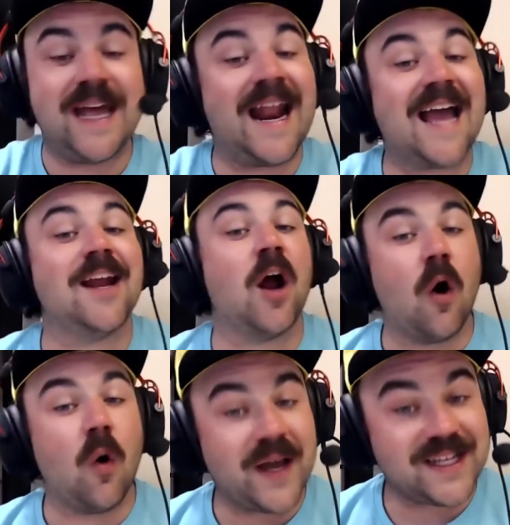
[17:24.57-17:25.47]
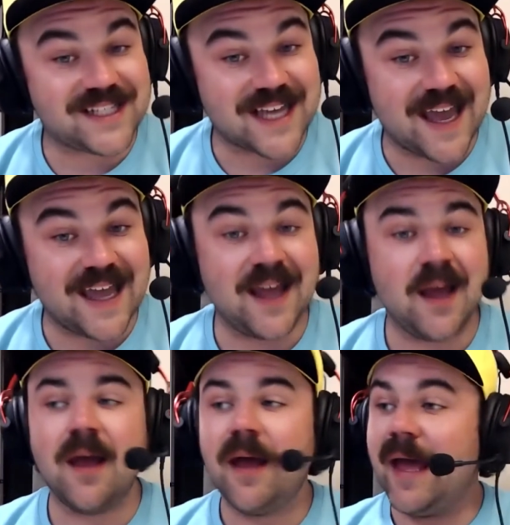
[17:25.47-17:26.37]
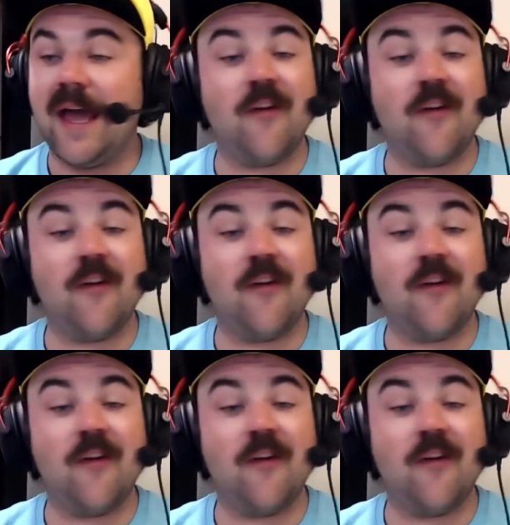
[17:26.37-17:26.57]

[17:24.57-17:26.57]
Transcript: And I can always say, hey,